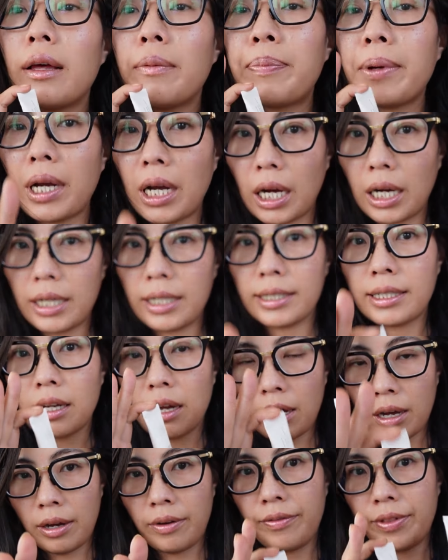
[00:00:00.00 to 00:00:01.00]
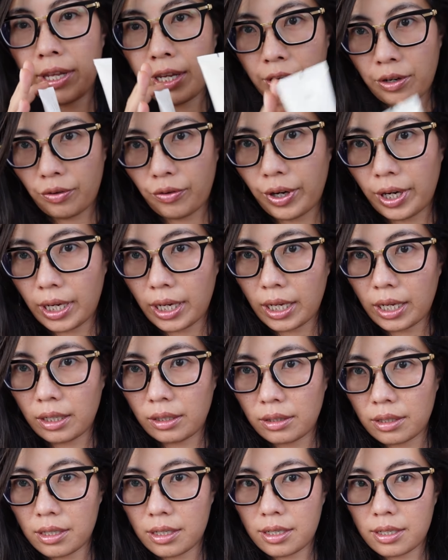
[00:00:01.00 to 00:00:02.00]
because of the
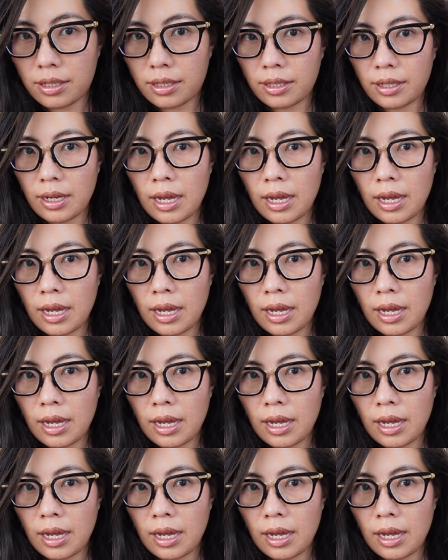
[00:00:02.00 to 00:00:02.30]
ingredients.